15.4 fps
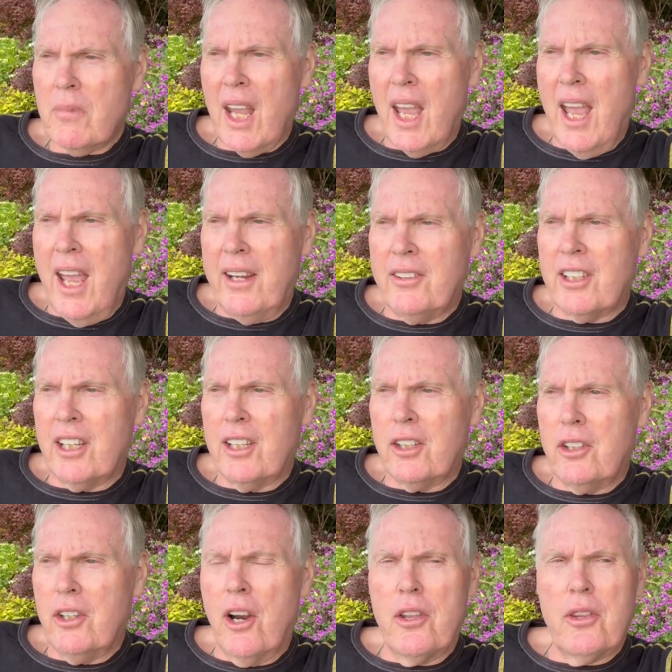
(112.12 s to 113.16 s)

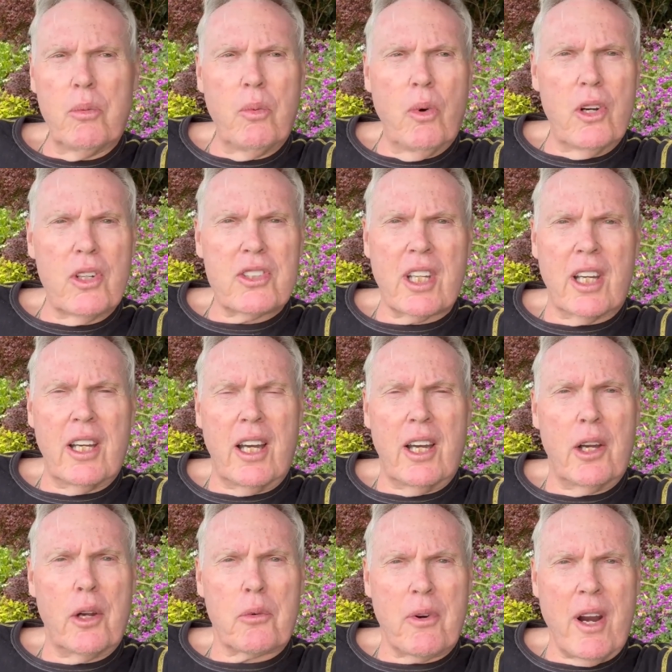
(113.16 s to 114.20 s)
You know, the wars are
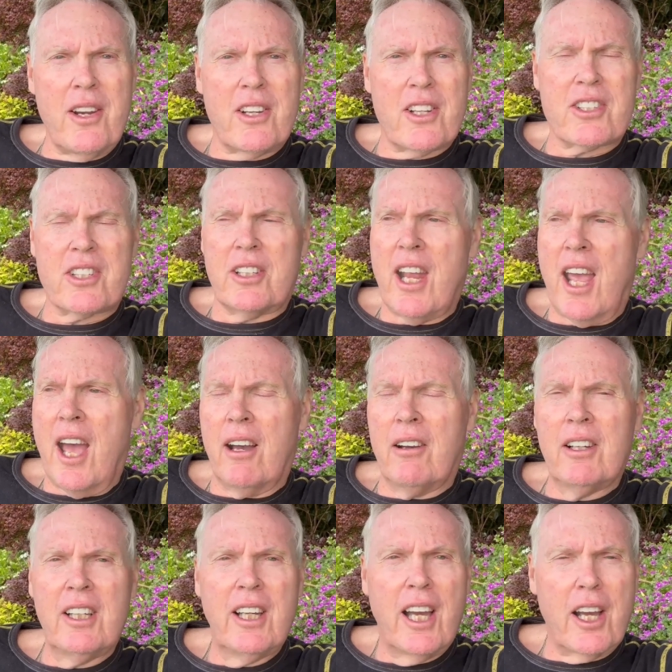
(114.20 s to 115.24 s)
horrendous. And now,
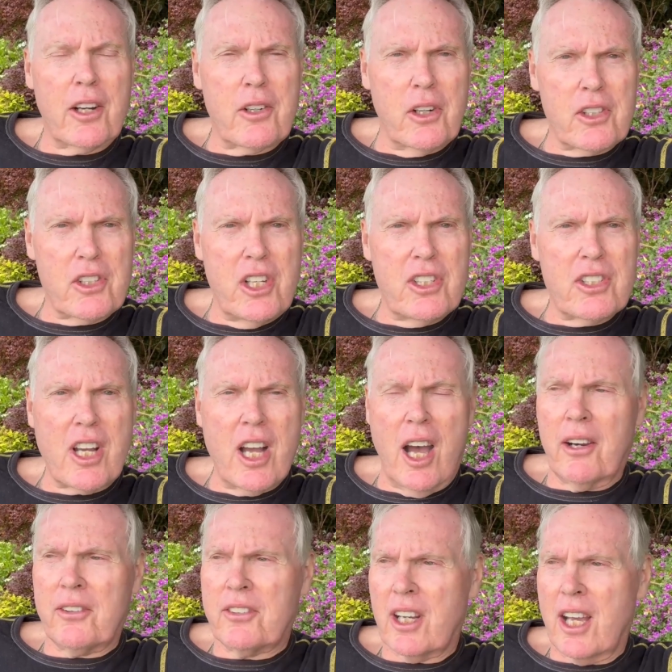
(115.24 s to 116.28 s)
of course, she's
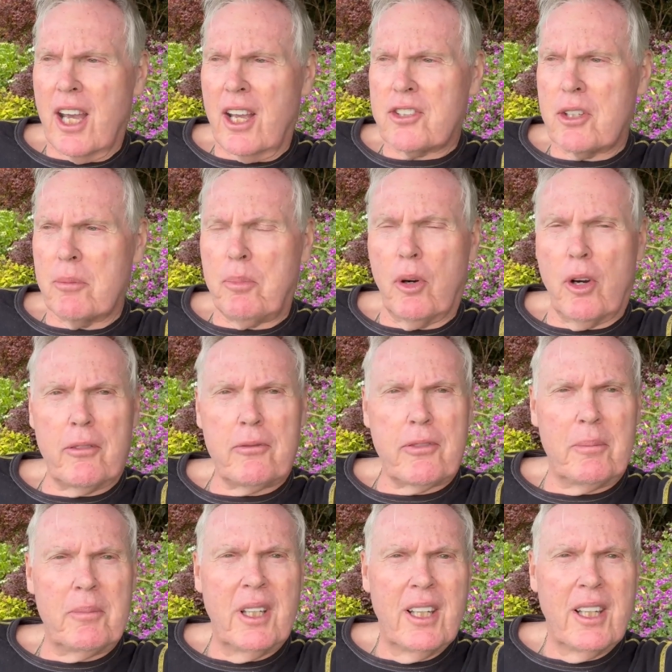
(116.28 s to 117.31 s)
got support
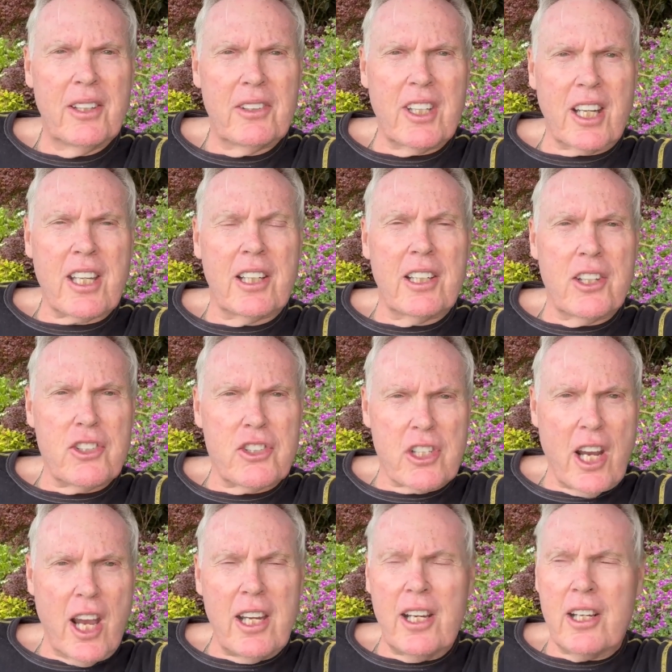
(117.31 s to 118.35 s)
from Dick and Liz
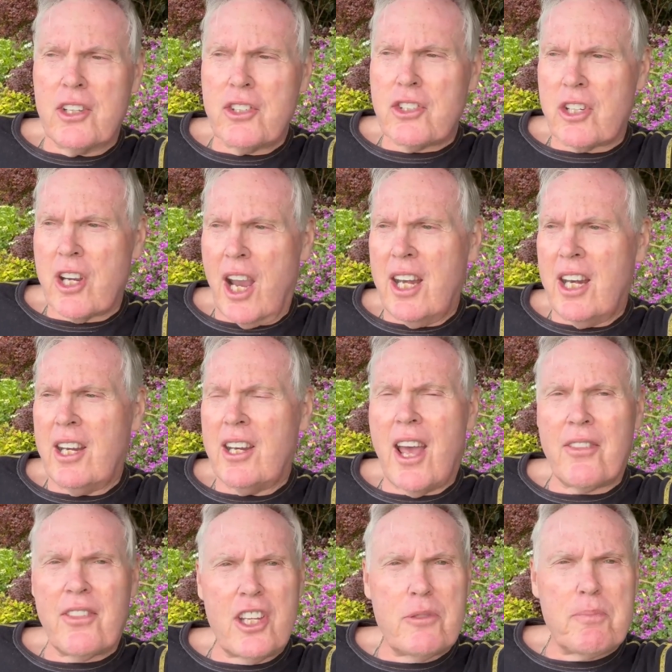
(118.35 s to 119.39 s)
Cheney.
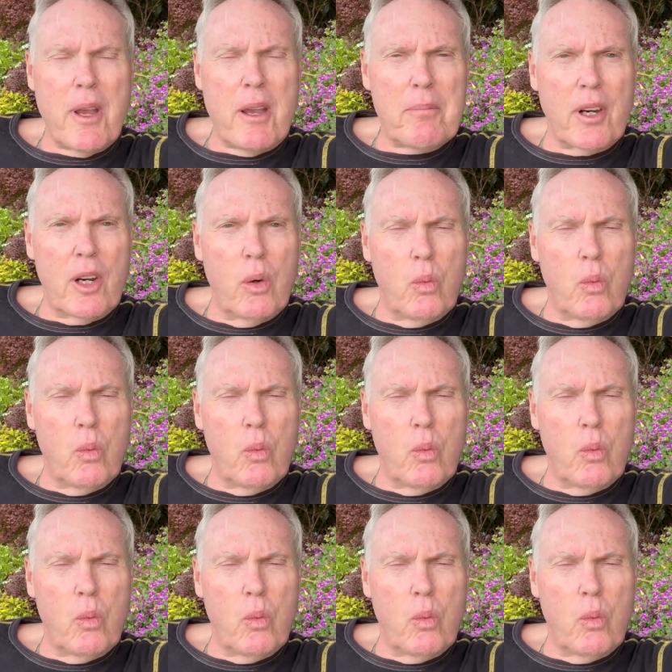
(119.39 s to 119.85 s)
Now, these people are